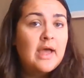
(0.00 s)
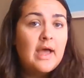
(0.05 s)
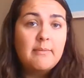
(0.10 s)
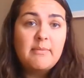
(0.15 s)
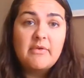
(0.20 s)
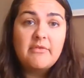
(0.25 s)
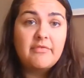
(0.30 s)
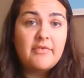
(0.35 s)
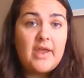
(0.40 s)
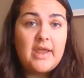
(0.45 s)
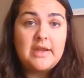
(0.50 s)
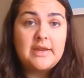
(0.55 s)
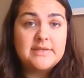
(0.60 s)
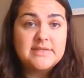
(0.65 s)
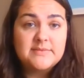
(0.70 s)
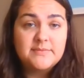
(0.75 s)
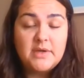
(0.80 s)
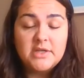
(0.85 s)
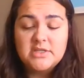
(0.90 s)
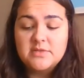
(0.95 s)
I'm afraid
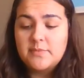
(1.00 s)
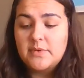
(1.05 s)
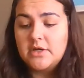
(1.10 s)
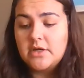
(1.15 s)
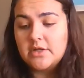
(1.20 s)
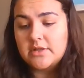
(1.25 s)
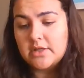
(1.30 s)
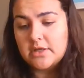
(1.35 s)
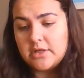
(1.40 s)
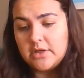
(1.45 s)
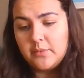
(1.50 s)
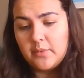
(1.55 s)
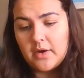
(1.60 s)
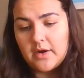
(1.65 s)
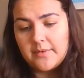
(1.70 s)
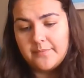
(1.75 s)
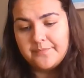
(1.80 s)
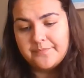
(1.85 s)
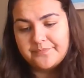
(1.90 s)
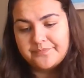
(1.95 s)
he's much bigger than you
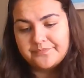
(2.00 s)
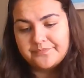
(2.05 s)
are."